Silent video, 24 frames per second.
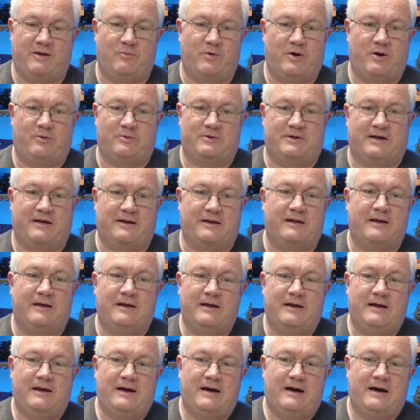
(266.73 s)
well done.
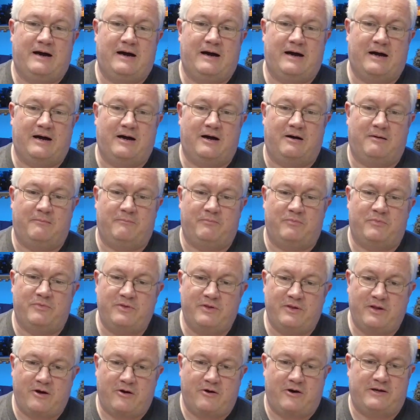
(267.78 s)

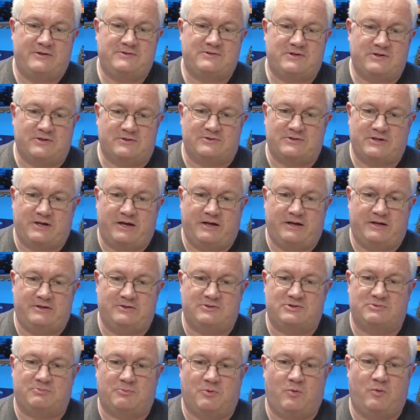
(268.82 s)
Nice, contained,
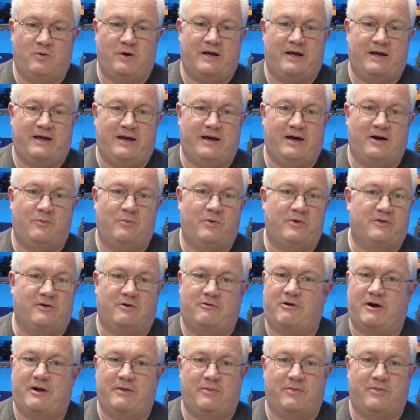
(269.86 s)
small layout with a
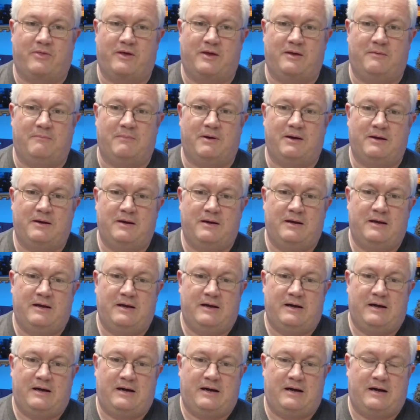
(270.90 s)
great theme.
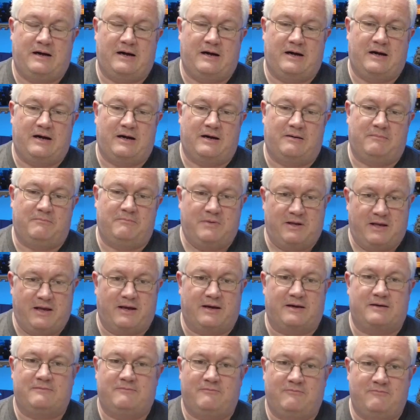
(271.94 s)

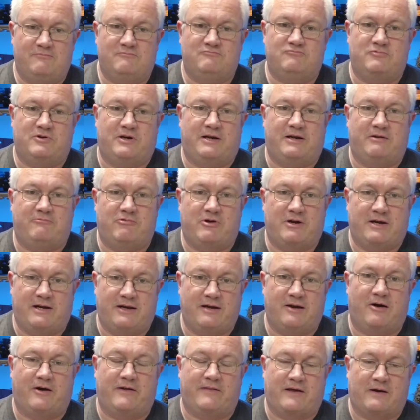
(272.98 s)
Yeah, really
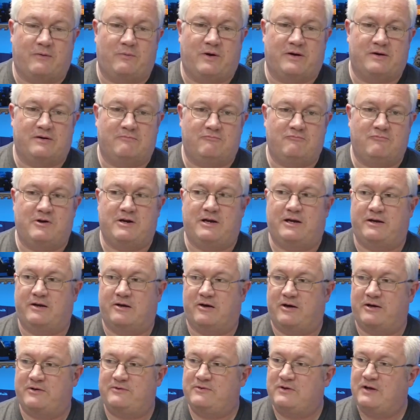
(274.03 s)
like that one, really
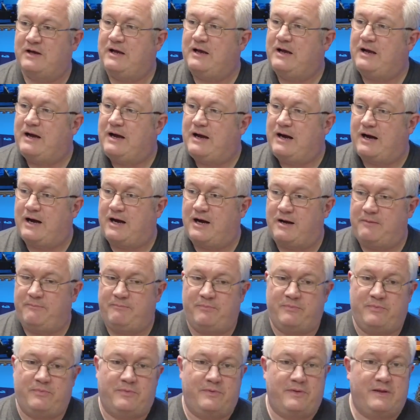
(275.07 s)
nice.
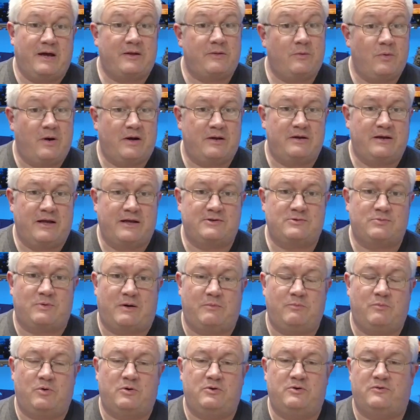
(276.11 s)
The other one, next
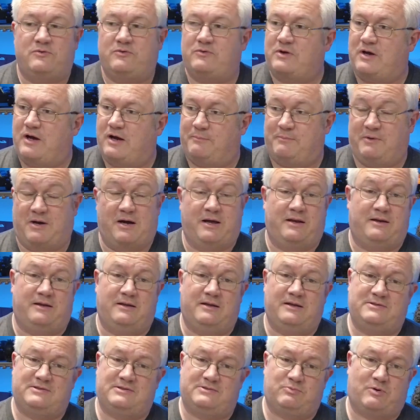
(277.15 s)
one was, and
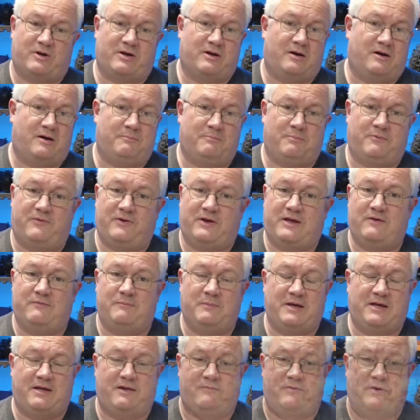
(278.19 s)
this one, forgive
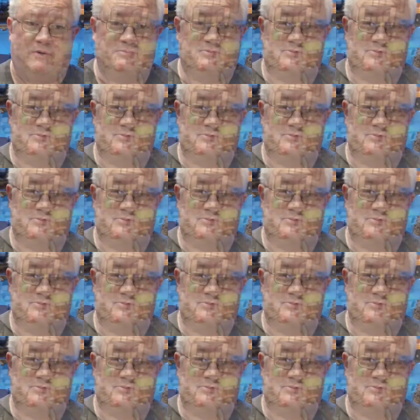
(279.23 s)
me if I'm